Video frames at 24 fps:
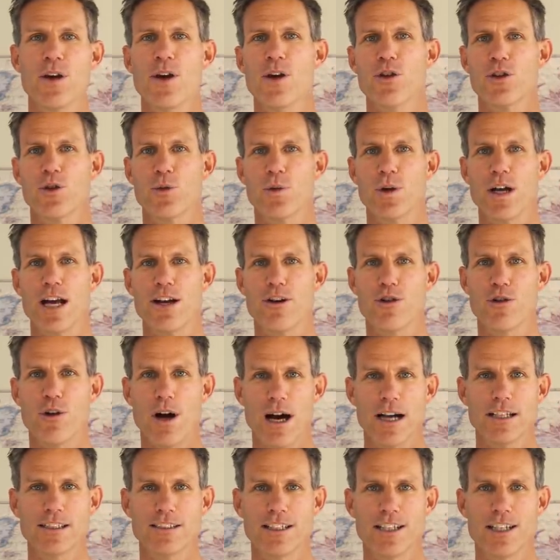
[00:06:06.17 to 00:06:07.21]
So when I
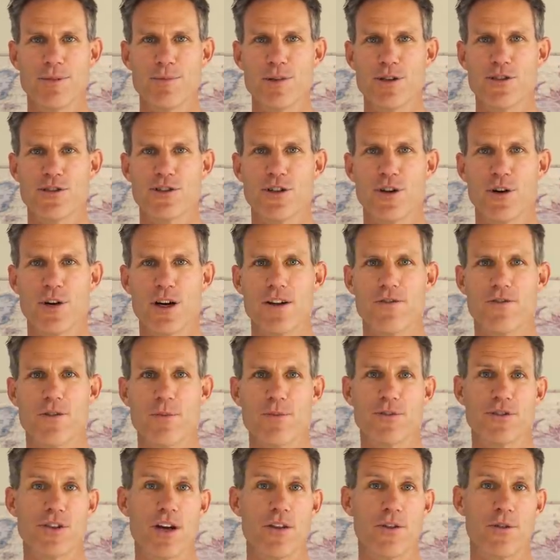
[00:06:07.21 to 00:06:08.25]
crossed into Missouri from
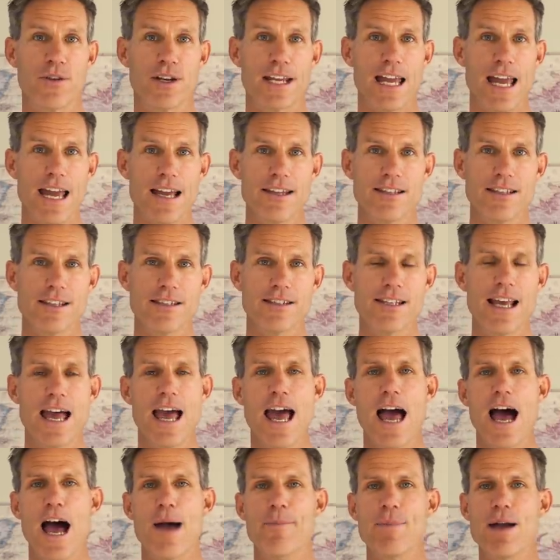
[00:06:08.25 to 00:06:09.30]
southern Kansas,
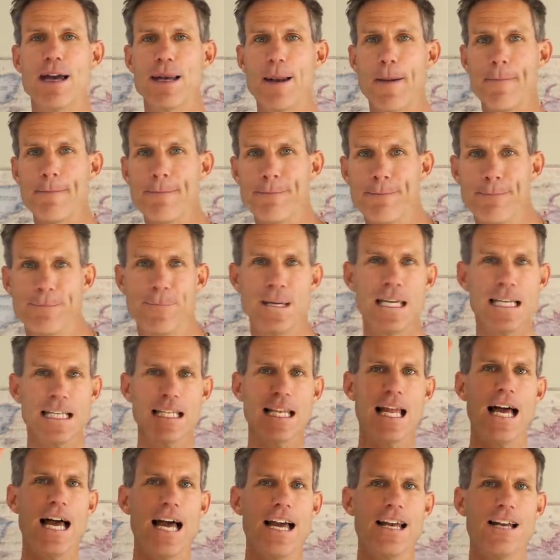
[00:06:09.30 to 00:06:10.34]
I made a
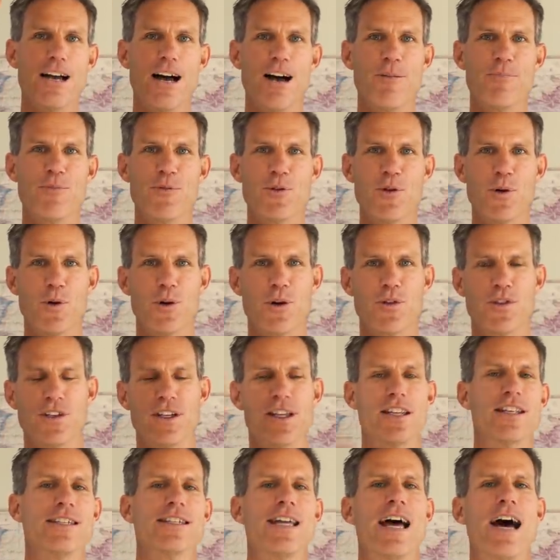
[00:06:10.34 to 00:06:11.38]
beeline up north to
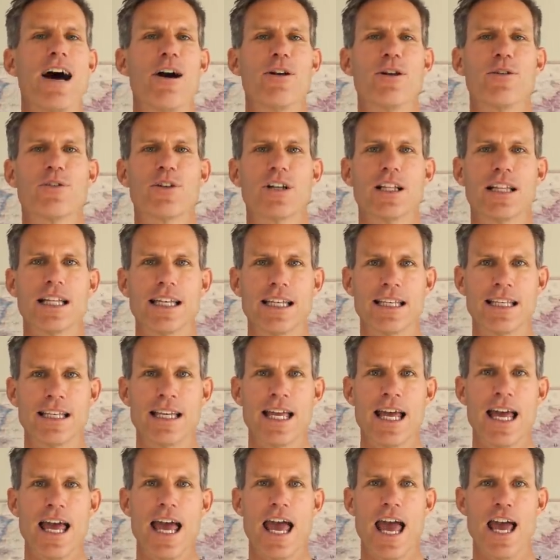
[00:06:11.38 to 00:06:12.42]
the town of Clinton
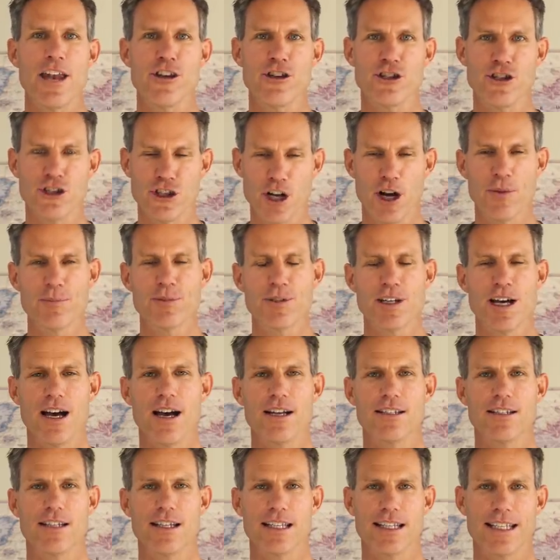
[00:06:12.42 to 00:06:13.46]
and jumped
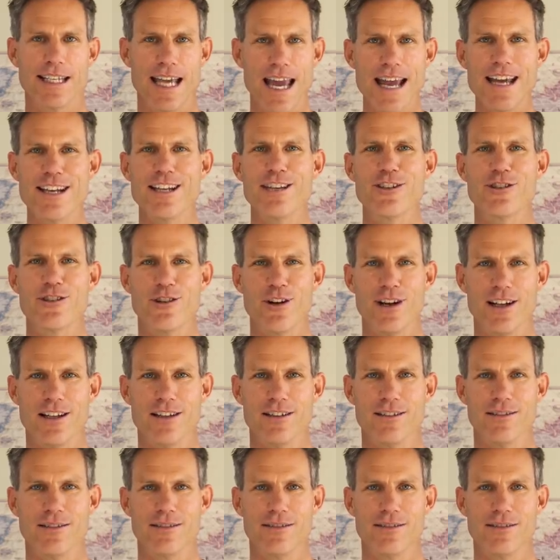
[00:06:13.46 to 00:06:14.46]
onto the Katy Trail.